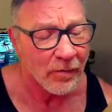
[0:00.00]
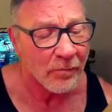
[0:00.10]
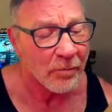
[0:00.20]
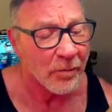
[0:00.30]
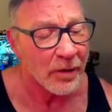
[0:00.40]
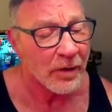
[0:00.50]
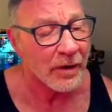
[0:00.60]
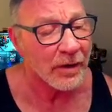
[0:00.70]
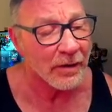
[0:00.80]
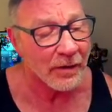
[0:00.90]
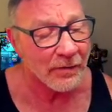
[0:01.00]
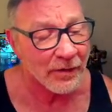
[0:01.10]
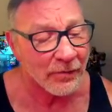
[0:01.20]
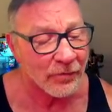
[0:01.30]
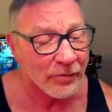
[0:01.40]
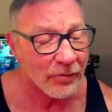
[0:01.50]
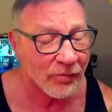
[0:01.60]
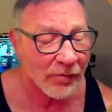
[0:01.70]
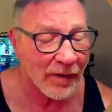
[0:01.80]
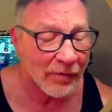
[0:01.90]
But I think as soon as
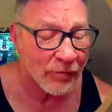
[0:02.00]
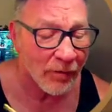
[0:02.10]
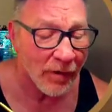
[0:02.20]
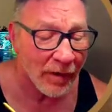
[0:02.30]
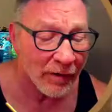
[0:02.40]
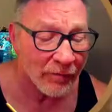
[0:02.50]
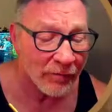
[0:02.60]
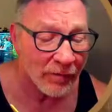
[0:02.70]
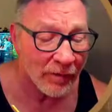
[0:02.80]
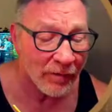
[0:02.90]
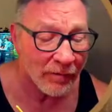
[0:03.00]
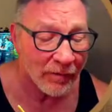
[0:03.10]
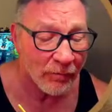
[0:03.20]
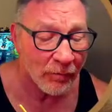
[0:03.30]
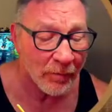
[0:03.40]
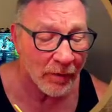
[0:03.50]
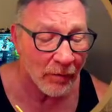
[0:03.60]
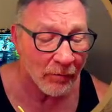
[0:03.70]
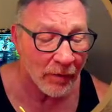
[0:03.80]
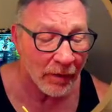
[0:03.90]
that dries, I think we'll be all
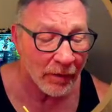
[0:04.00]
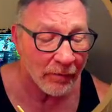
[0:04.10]
right.